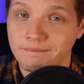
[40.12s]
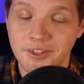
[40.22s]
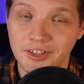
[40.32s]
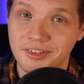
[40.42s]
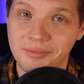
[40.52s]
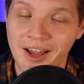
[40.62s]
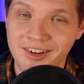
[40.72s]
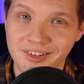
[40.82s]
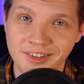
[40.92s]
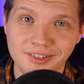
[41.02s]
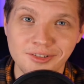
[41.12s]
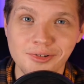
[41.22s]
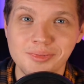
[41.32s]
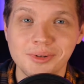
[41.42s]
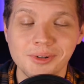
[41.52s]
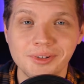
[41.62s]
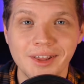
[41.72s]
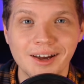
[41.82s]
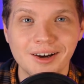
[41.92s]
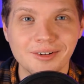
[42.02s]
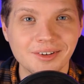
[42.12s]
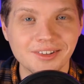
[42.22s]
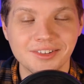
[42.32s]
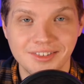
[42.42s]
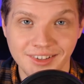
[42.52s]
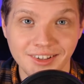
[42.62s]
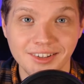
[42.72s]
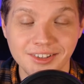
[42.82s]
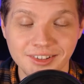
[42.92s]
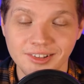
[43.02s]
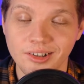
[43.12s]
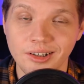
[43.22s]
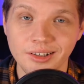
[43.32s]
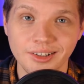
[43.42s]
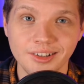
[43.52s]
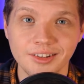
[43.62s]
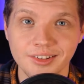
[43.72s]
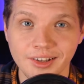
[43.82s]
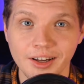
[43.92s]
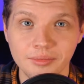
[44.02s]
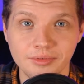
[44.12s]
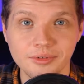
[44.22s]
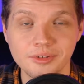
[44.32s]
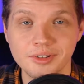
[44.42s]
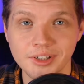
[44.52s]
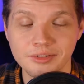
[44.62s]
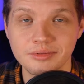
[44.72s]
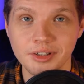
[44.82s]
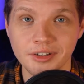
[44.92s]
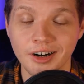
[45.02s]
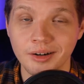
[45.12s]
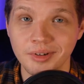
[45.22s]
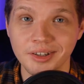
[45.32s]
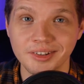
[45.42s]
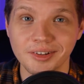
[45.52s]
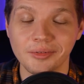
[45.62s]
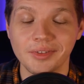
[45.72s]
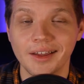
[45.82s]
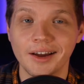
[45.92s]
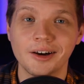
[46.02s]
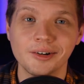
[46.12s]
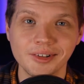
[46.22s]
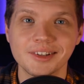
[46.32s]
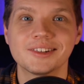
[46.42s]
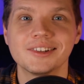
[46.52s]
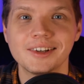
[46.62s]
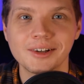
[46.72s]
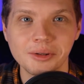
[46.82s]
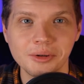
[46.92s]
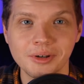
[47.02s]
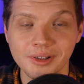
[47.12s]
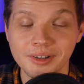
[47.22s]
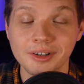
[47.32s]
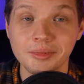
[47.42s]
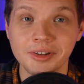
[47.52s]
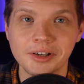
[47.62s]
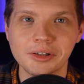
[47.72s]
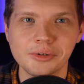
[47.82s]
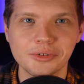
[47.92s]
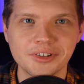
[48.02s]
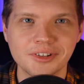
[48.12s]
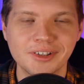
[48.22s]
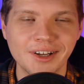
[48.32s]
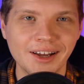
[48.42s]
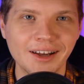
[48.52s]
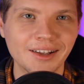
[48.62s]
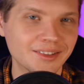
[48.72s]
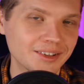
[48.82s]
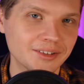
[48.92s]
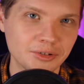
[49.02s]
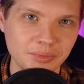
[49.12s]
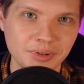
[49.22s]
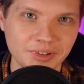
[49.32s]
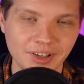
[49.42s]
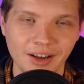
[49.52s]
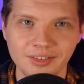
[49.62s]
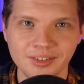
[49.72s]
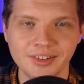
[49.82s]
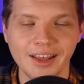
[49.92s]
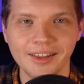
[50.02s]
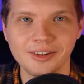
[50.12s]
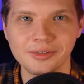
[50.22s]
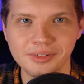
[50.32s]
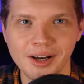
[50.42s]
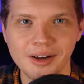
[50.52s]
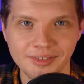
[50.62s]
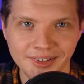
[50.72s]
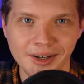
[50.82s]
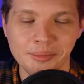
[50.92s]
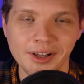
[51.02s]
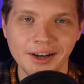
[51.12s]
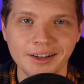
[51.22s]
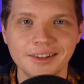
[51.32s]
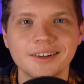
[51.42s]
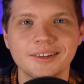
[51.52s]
Just imagine, Drupal now is 10 years old and it's time for its retirement. So now let's take a look a little bit closer at the Drupal 7 end of life timeline.